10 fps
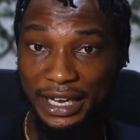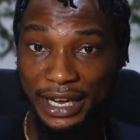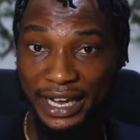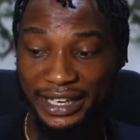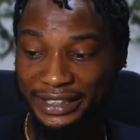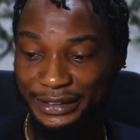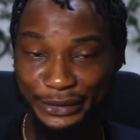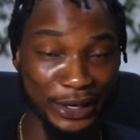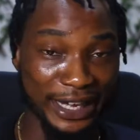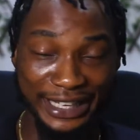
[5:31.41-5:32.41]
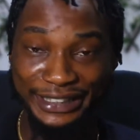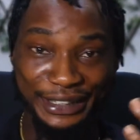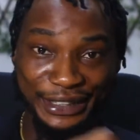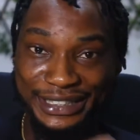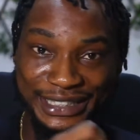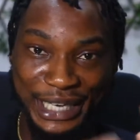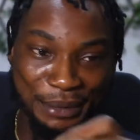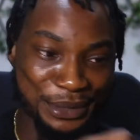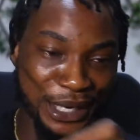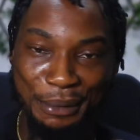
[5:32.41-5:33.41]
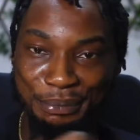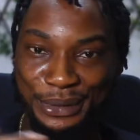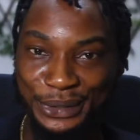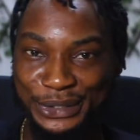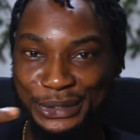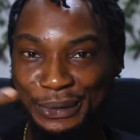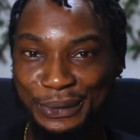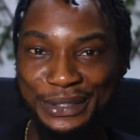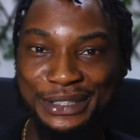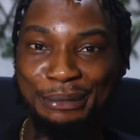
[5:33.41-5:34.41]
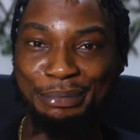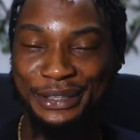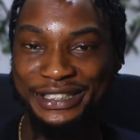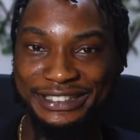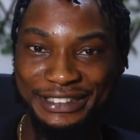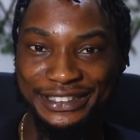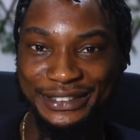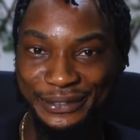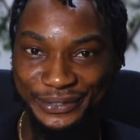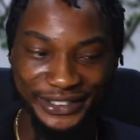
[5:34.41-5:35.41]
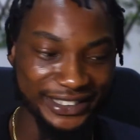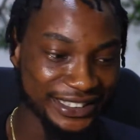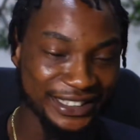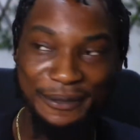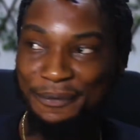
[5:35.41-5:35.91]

and you are ending it sharp because you don't want your parents' credit to finish,